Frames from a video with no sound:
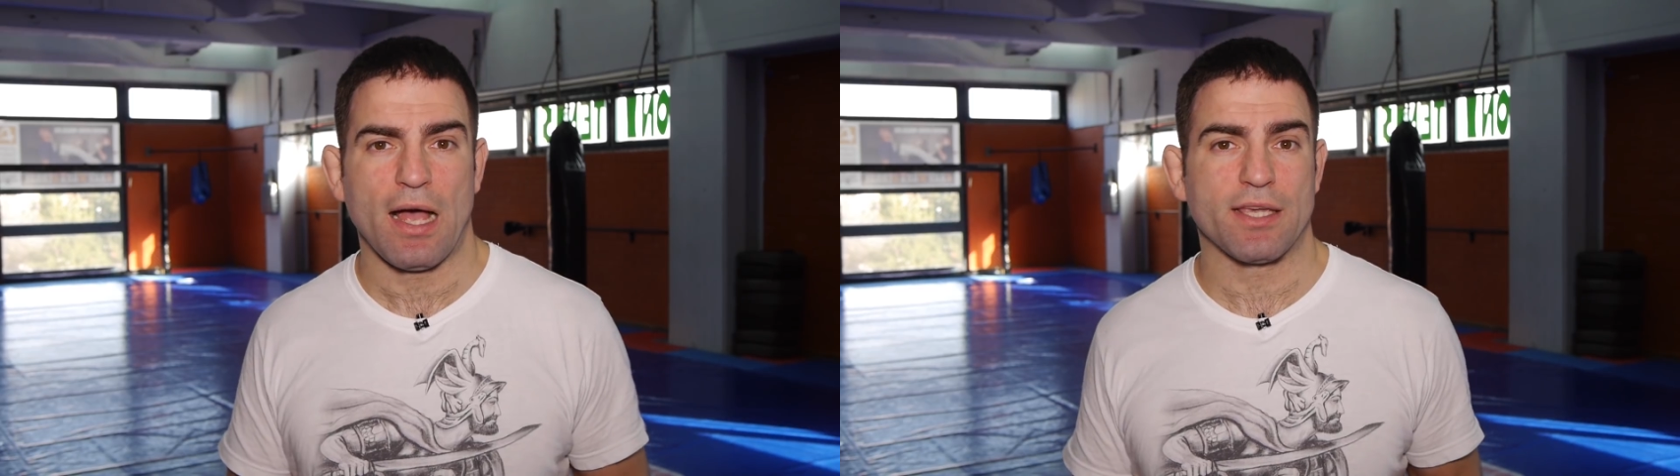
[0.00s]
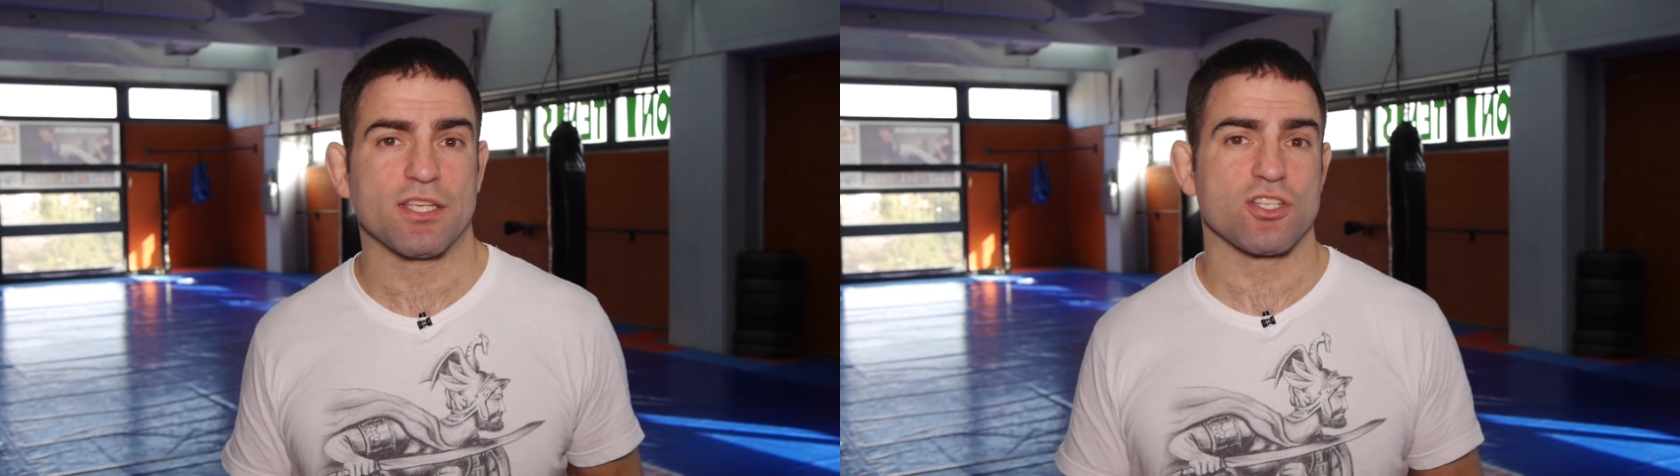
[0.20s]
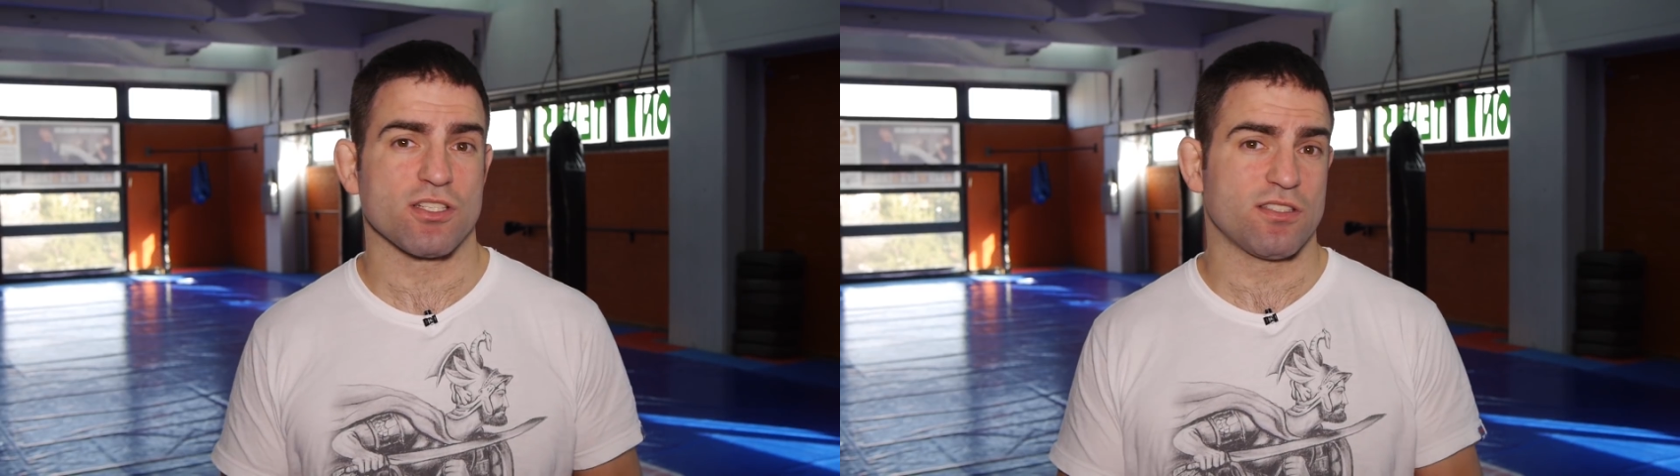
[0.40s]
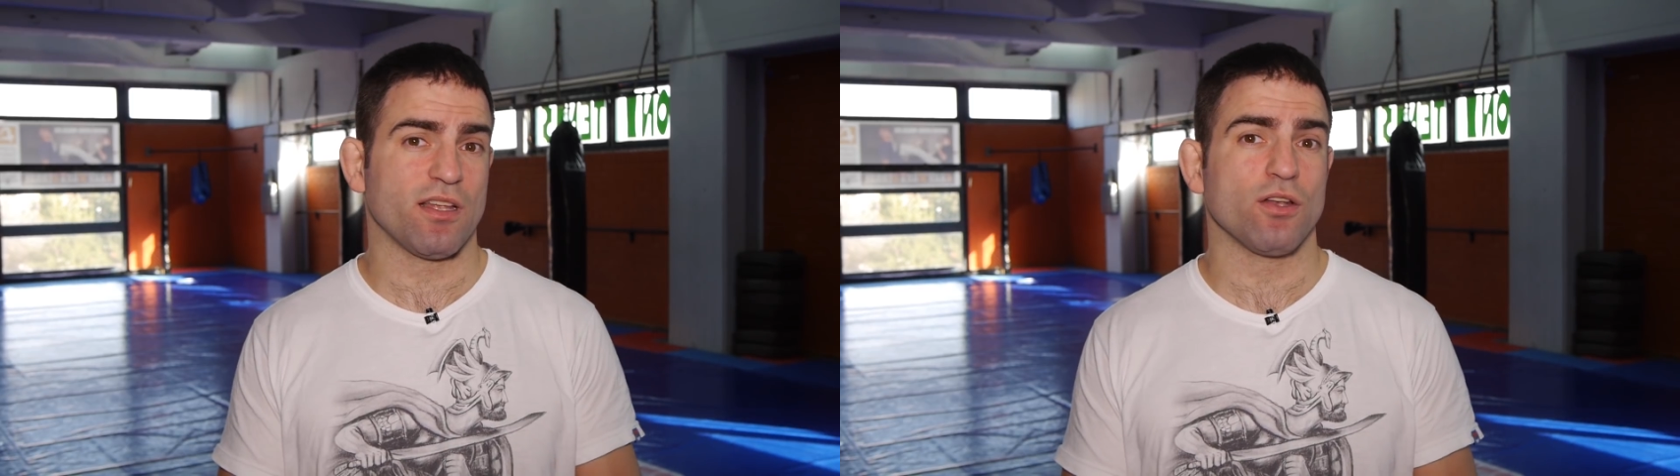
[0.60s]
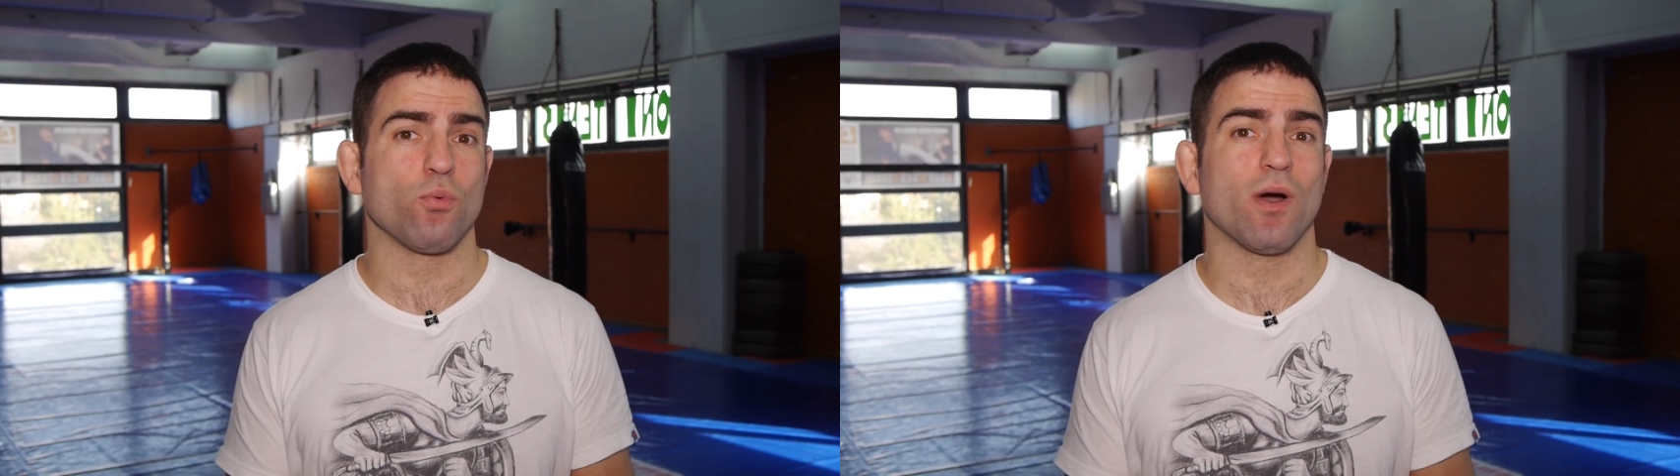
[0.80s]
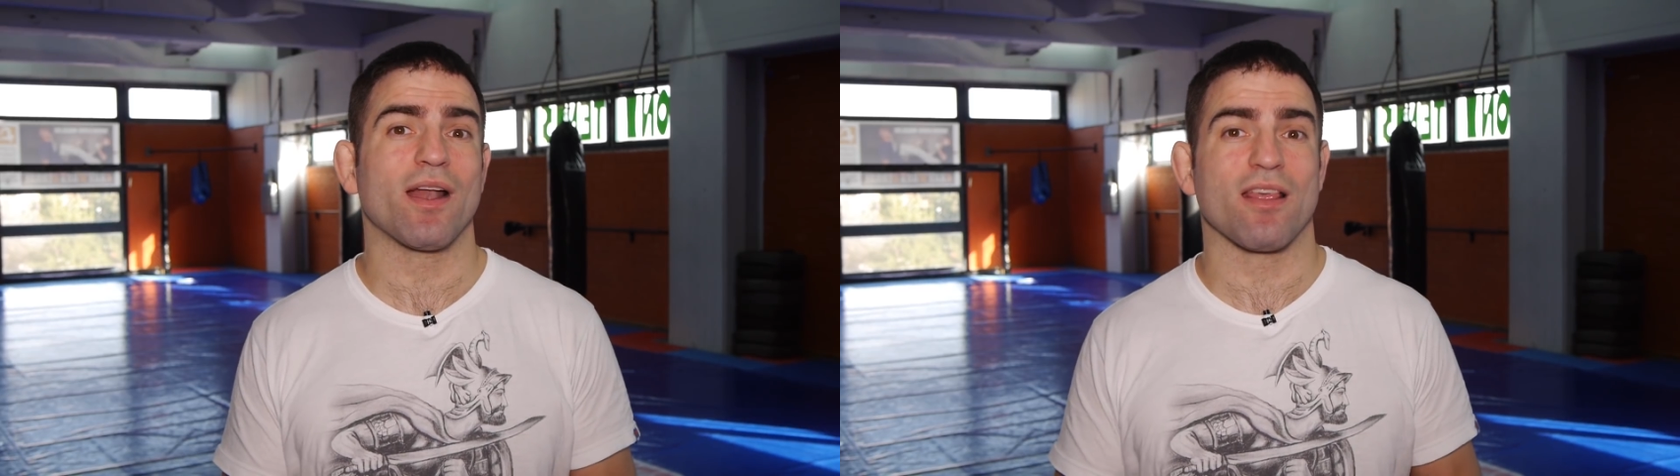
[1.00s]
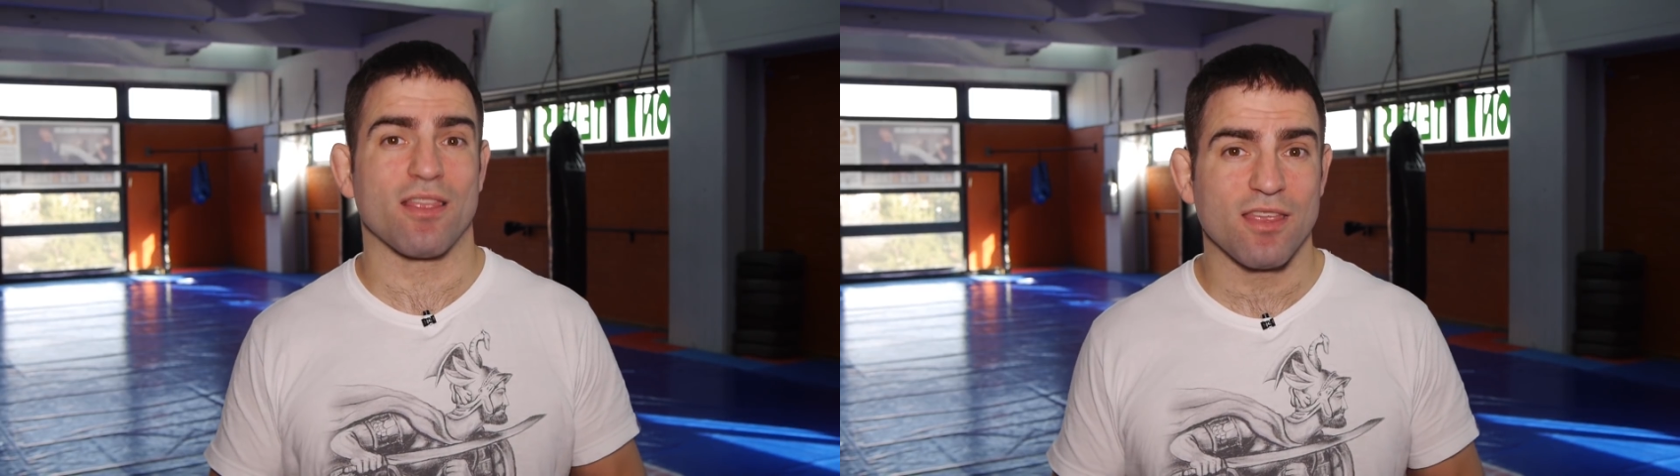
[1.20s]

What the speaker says: I can just tell you what I